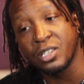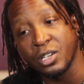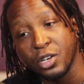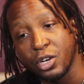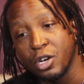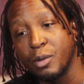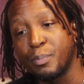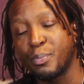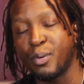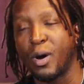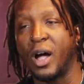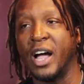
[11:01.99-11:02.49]
is a
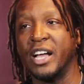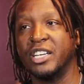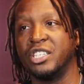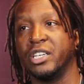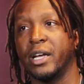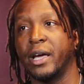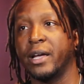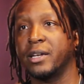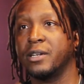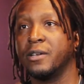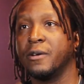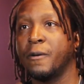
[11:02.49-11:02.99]
good
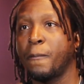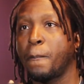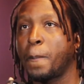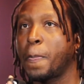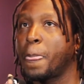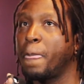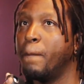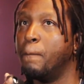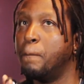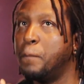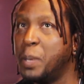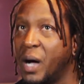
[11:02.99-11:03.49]
project.
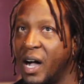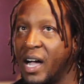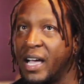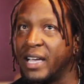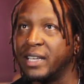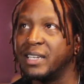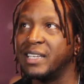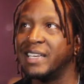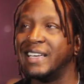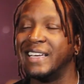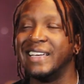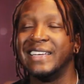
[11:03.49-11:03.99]

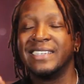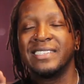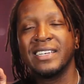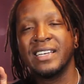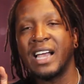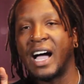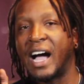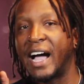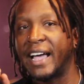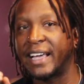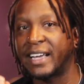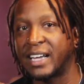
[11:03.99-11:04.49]
But is
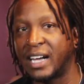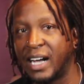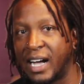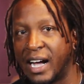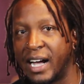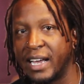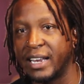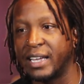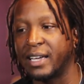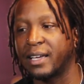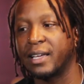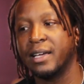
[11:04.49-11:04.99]
it
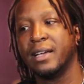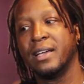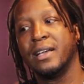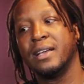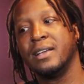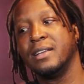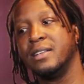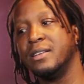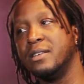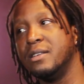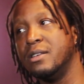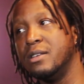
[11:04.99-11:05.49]
iconic?
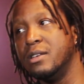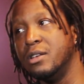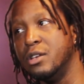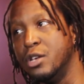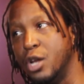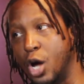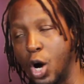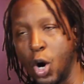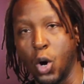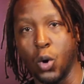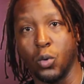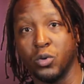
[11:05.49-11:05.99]

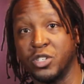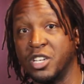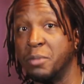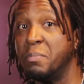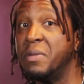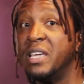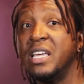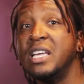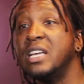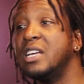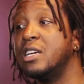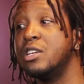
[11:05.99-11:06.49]
No. To
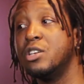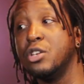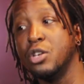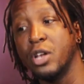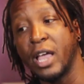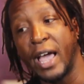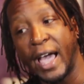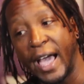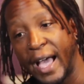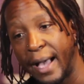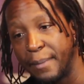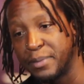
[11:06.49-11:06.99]
me,
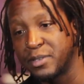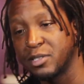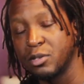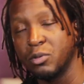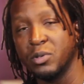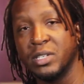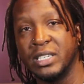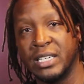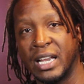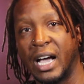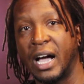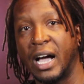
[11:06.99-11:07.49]
absolutely